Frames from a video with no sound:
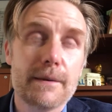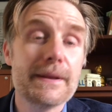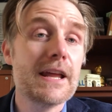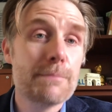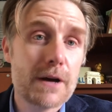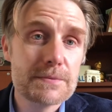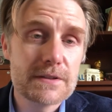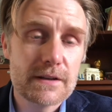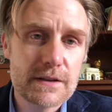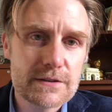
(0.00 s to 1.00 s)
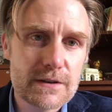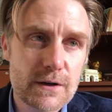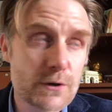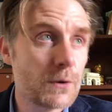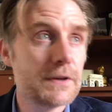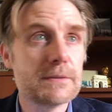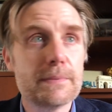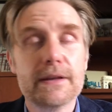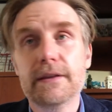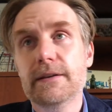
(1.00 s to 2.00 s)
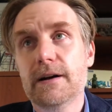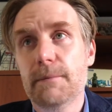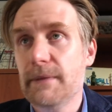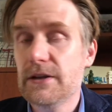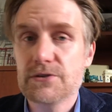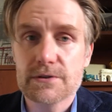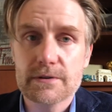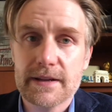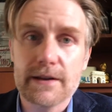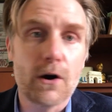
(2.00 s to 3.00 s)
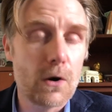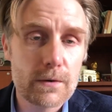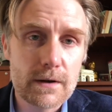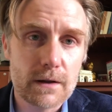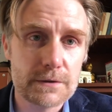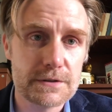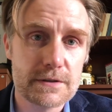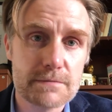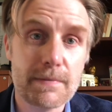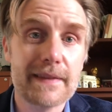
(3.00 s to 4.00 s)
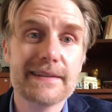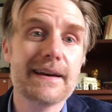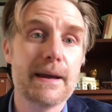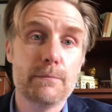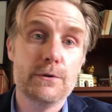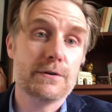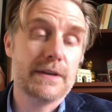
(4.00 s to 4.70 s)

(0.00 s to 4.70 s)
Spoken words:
Hip-hop studies are going to be a major in all colleges by the time your